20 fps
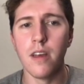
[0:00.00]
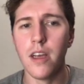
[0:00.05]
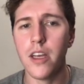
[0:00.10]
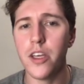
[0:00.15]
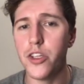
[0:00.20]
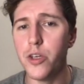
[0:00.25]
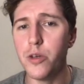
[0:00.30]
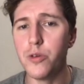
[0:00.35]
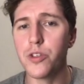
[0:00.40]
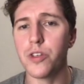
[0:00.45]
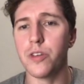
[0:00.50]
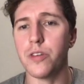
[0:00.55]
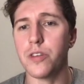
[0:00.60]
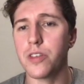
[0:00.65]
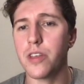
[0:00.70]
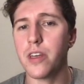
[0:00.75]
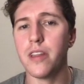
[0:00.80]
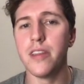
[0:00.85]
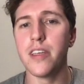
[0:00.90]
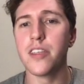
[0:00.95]

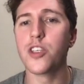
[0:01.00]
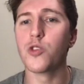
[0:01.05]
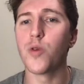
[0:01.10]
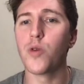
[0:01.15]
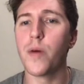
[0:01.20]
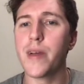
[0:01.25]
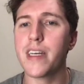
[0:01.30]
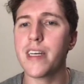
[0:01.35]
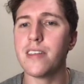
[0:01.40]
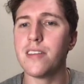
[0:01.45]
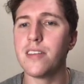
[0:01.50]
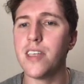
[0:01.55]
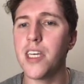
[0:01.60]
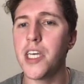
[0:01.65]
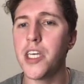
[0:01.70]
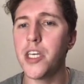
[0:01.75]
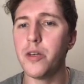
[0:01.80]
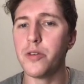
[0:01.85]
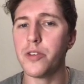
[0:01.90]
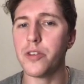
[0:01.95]
Users. This is where we can see
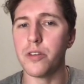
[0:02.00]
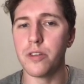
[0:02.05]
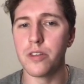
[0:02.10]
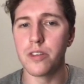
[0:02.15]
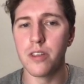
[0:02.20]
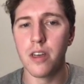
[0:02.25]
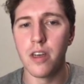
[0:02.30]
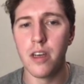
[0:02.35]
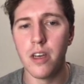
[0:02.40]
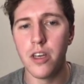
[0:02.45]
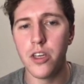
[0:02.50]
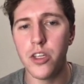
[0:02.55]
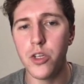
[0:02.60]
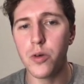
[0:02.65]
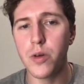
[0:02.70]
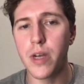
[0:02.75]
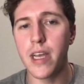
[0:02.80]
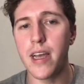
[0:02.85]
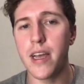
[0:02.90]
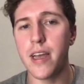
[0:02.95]
users.
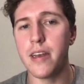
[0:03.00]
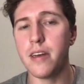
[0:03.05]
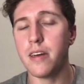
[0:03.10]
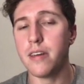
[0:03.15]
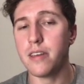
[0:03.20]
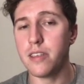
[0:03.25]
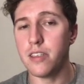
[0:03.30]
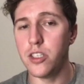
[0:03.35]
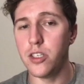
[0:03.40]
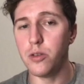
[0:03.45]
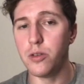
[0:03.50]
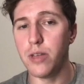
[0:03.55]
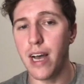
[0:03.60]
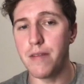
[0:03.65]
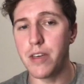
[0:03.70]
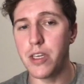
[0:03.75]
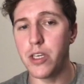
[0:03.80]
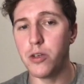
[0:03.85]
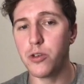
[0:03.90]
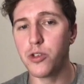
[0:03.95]
You
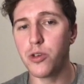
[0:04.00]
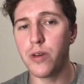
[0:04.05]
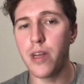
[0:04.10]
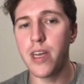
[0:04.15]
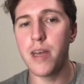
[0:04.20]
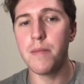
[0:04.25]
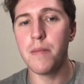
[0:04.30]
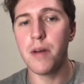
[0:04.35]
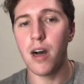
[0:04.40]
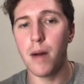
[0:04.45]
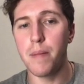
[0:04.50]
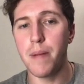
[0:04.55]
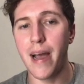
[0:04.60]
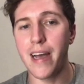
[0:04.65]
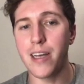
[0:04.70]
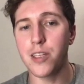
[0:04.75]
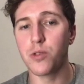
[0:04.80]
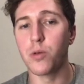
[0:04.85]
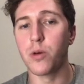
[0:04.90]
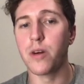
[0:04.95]
have a username, a
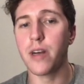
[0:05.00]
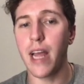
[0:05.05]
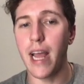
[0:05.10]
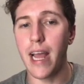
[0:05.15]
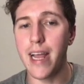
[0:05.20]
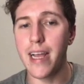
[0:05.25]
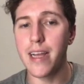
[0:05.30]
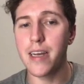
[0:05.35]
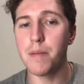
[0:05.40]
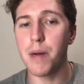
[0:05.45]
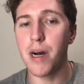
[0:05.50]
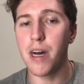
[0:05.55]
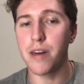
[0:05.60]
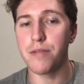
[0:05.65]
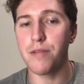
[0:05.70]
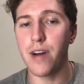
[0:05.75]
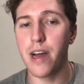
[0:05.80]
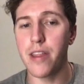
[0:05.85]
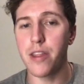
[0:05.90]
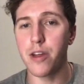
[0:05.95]
password, and
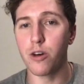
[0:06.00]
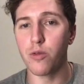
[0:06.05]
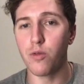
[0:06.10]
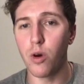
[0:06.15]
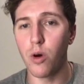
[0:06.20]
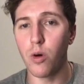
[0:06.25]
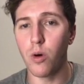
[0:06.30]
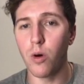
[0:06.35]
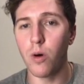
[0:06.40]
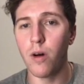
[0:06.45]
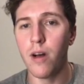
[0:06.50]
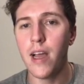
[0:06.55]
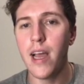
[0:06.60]
modify their role.